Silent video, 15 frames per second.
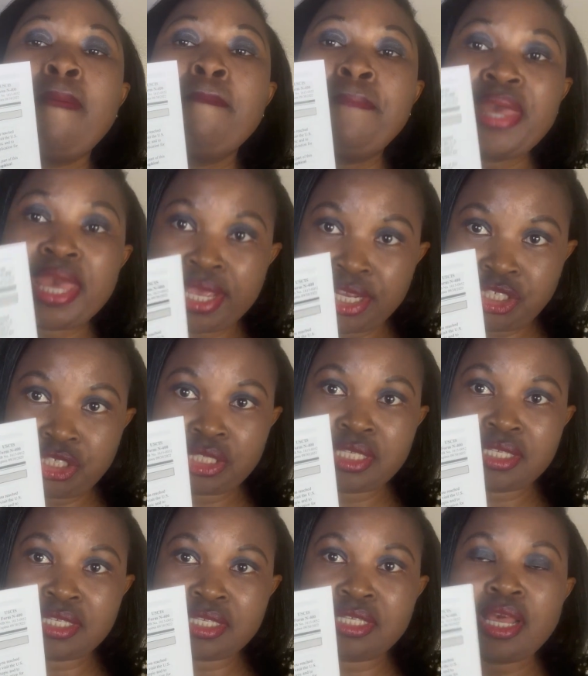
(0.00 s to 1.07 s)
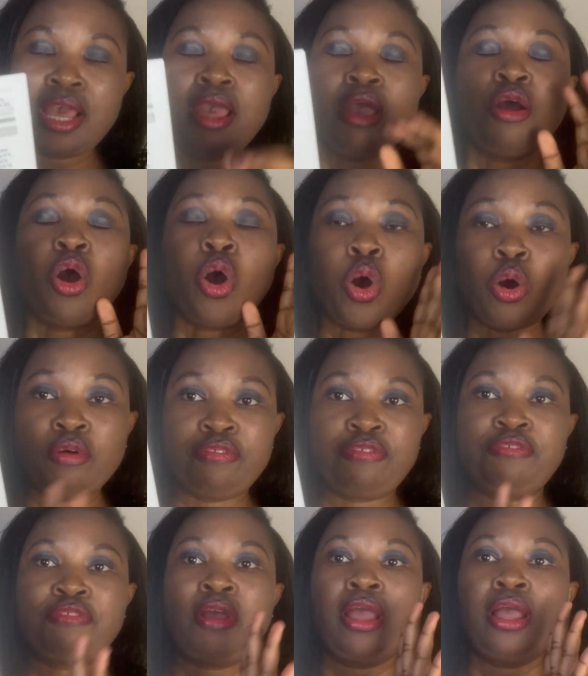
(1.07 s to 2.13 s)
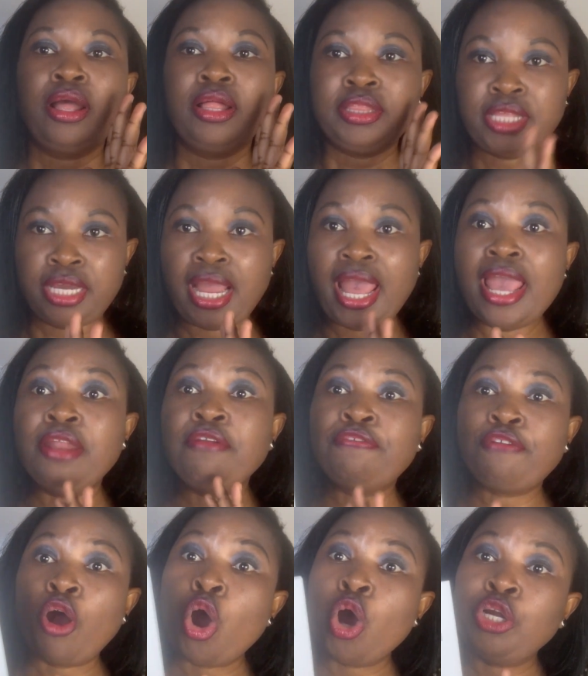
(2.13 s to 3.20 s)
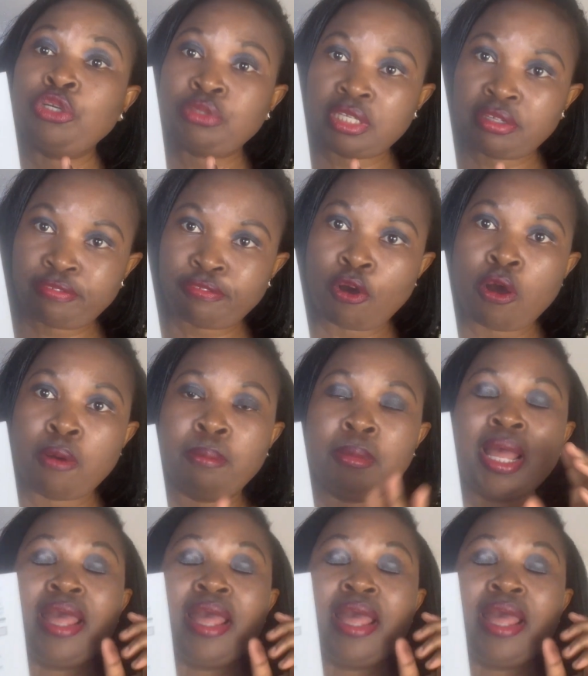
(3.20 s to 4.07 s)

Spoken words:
pages of the N400 form.